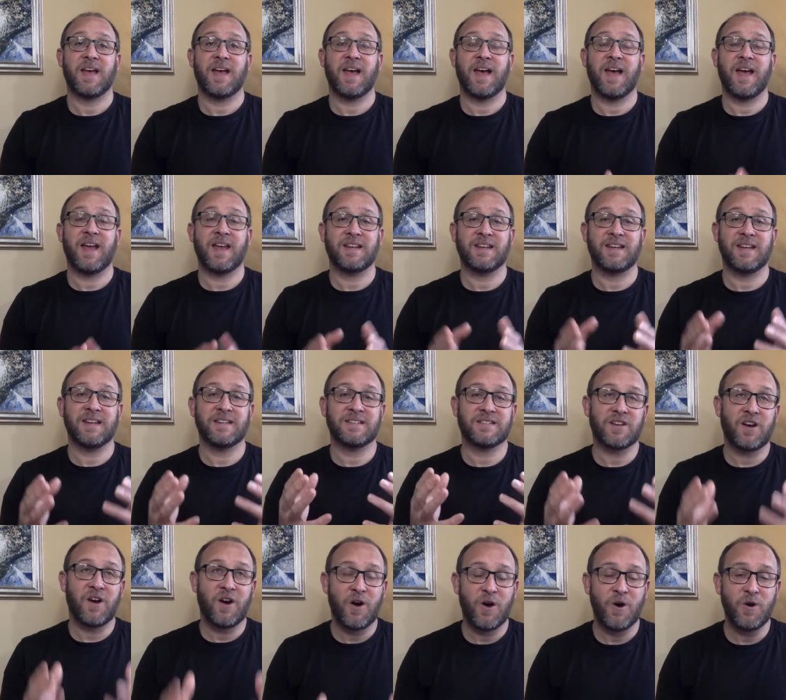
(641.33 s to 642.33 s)
And it's
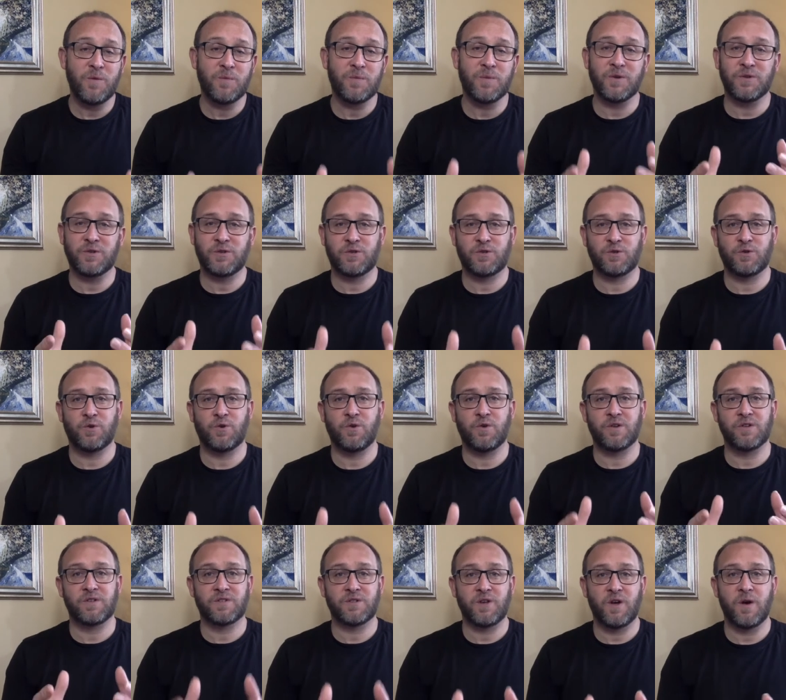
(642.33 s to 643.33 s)
a hope that's sure
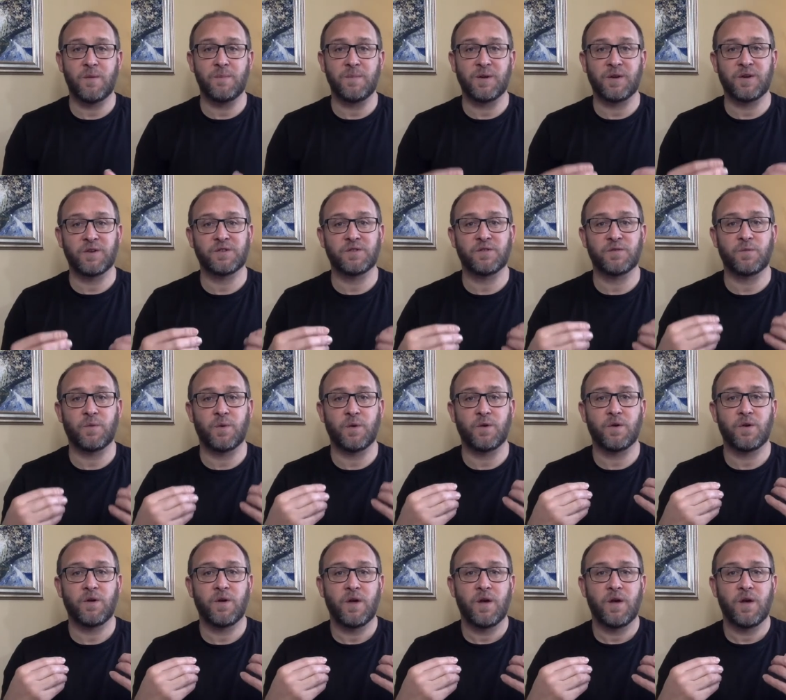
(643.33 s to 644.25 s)
and certain because of what